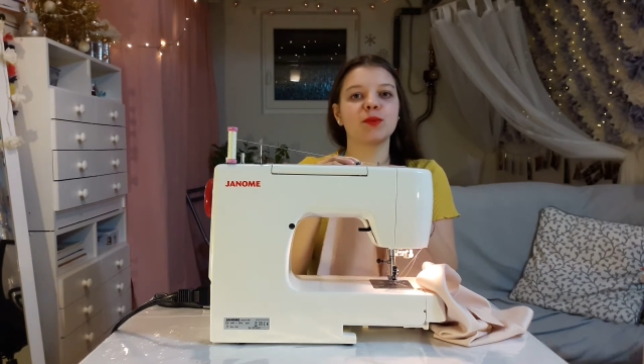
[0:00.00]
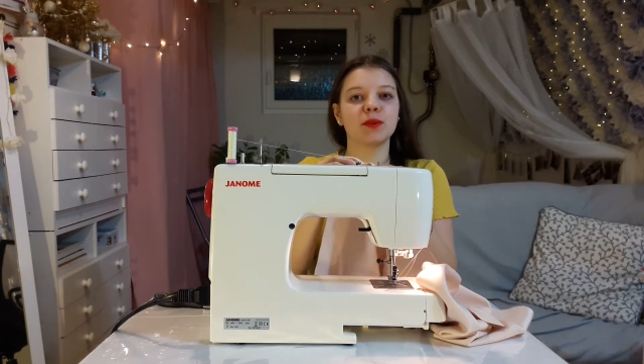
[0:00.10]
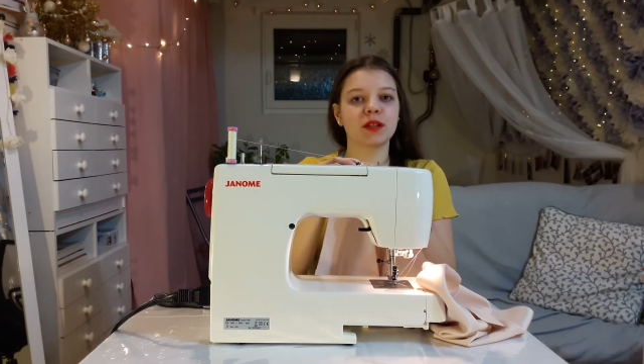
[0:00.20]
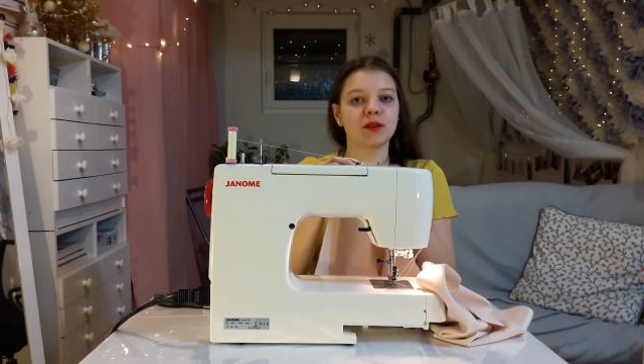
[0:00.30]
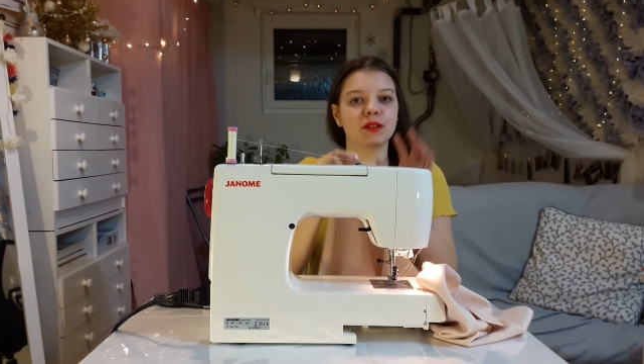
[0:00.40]

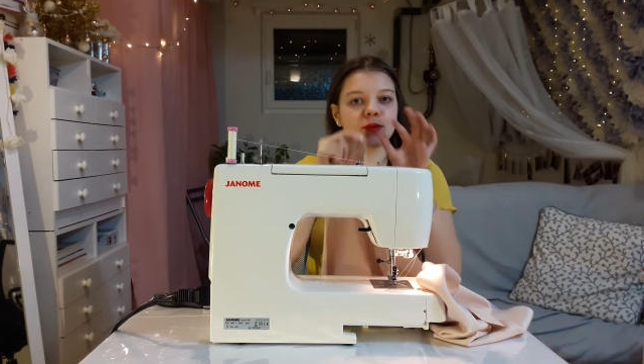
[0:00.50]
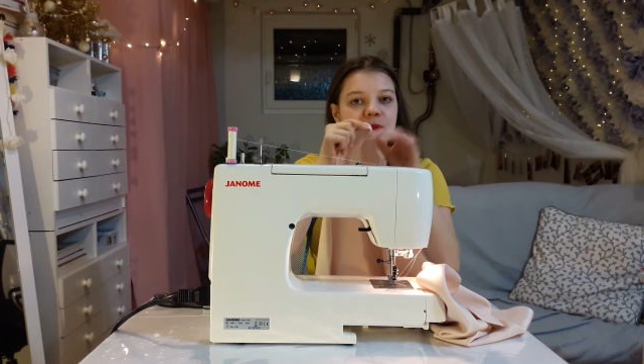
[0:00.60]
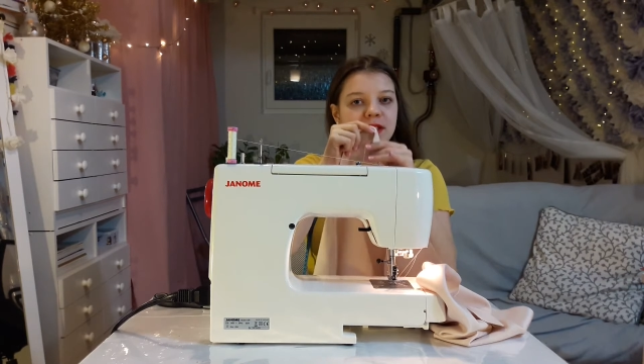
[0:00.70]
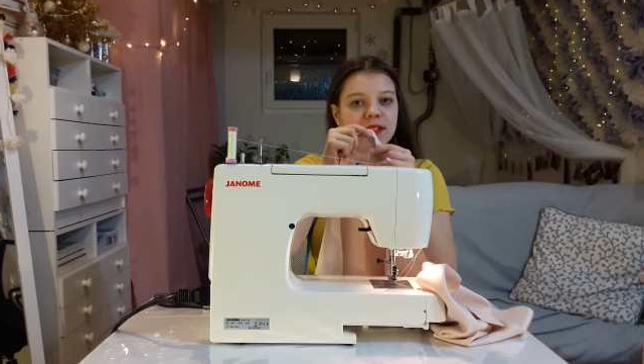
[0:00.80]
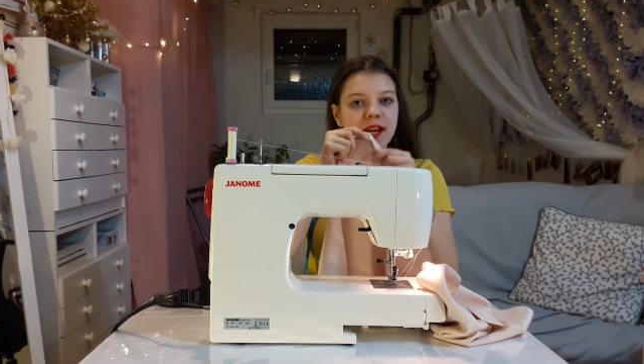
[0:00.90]
we're going to
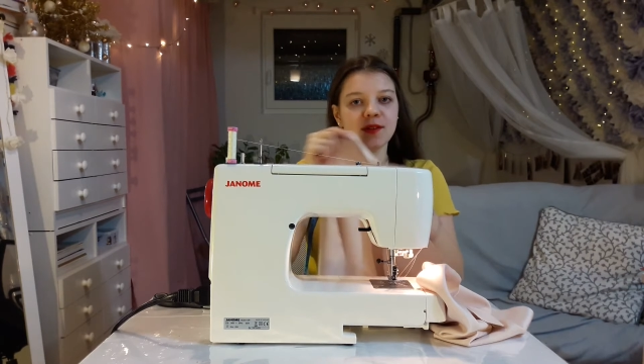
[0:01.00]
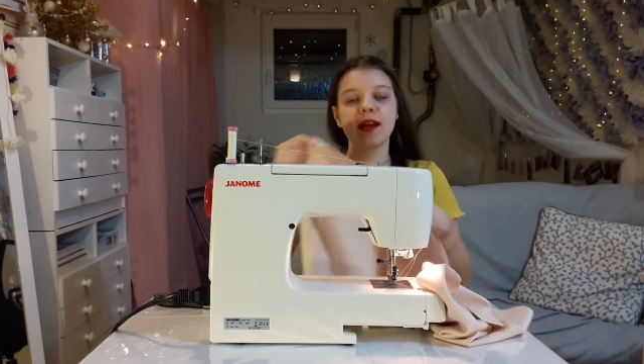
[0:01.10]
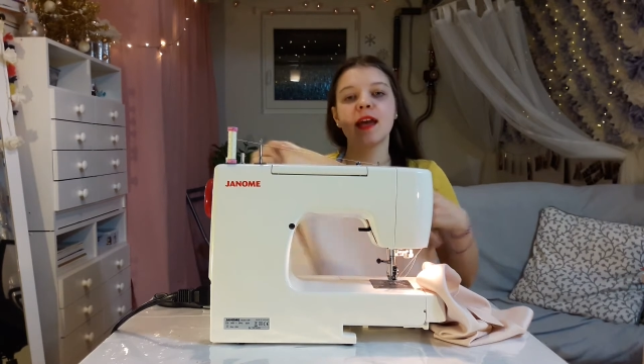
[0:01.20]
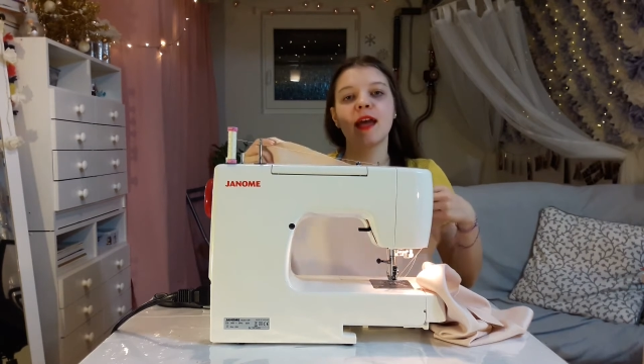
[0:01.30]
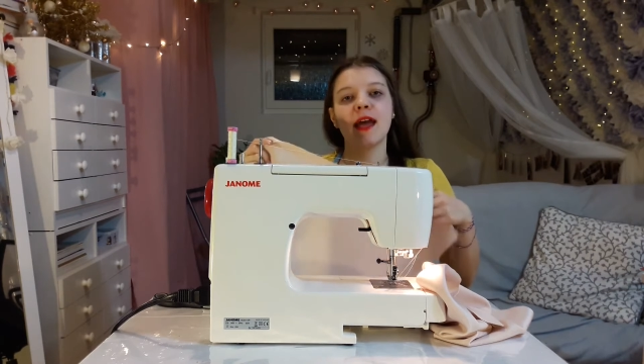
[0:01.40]
pin it down
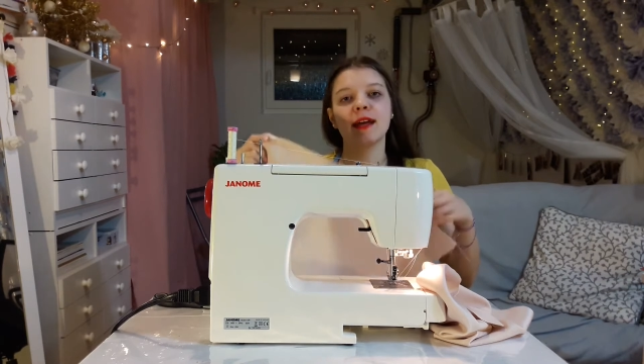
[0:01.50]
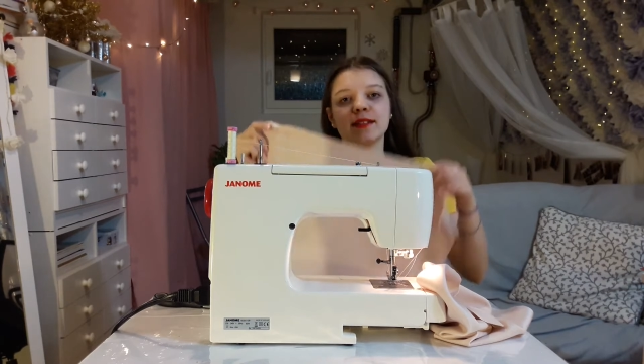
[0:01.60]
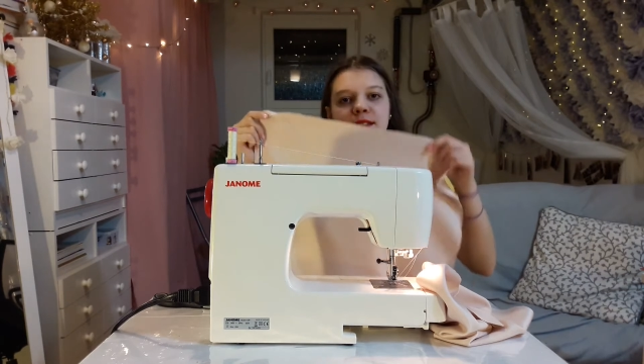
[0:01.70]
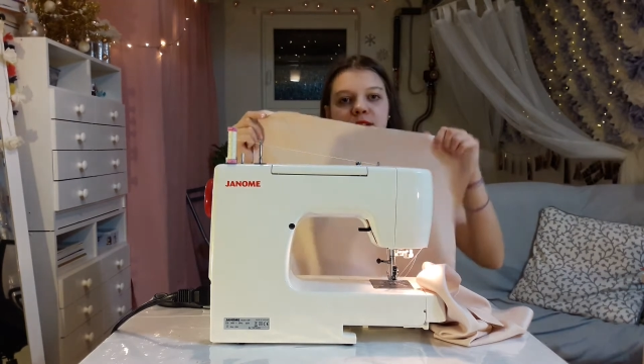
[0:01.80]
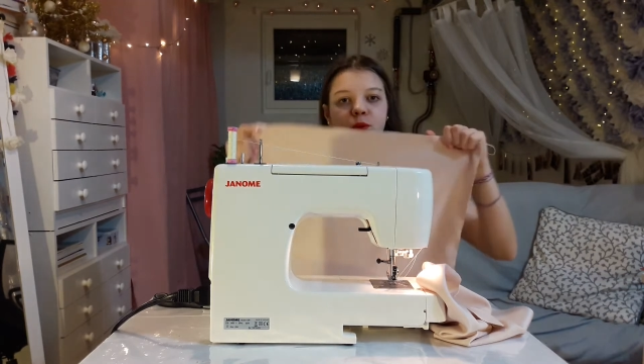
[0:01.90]

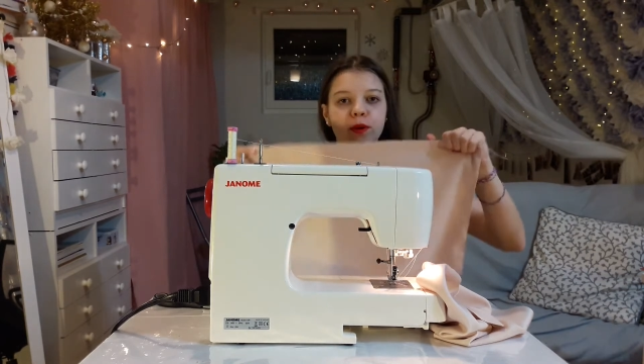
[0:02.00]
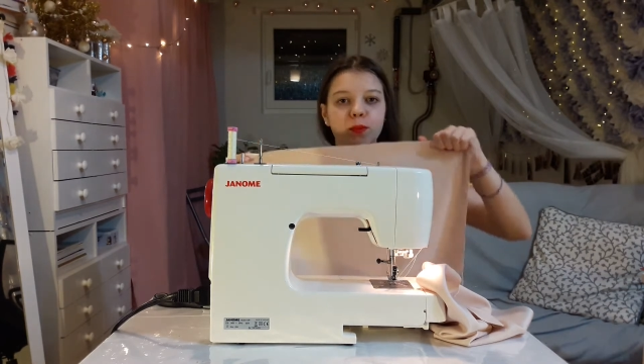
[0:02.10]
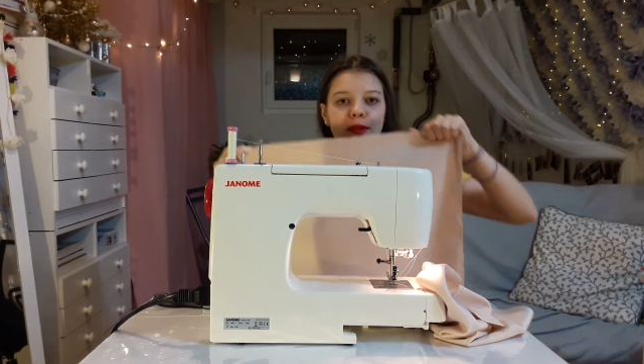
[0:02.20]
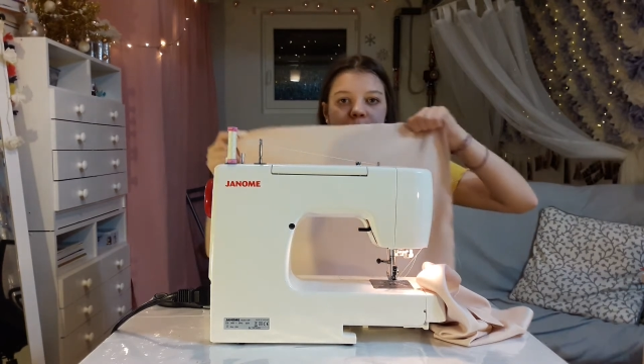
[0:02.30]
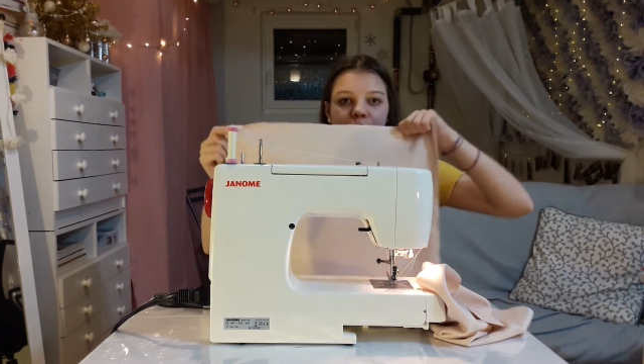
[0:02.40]
and sew it
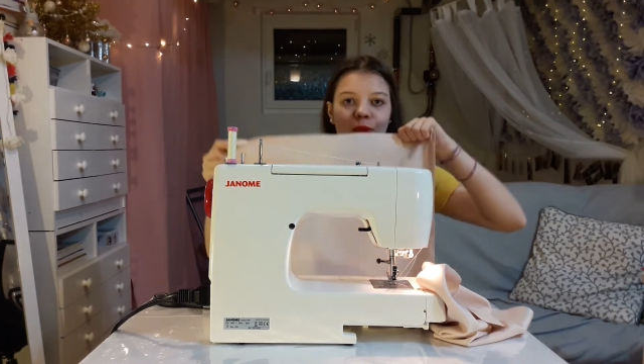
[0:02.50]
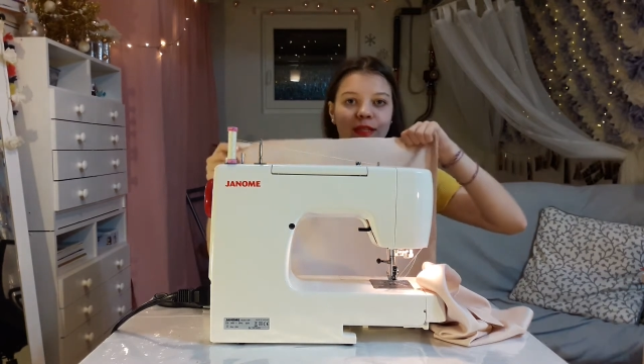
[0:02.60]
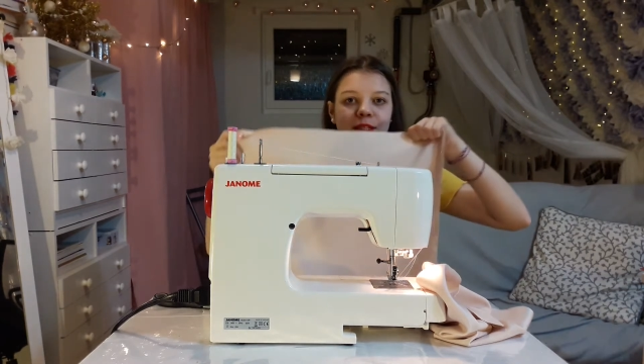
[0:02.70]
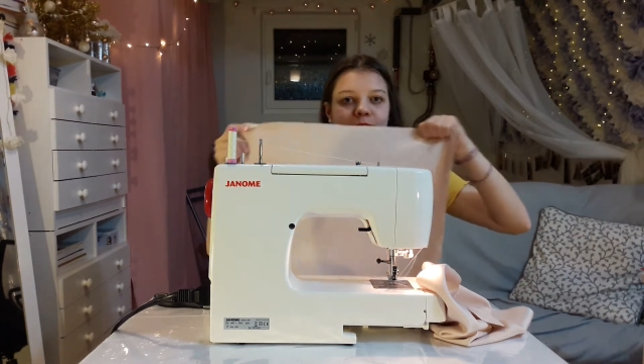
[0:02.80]
with a straight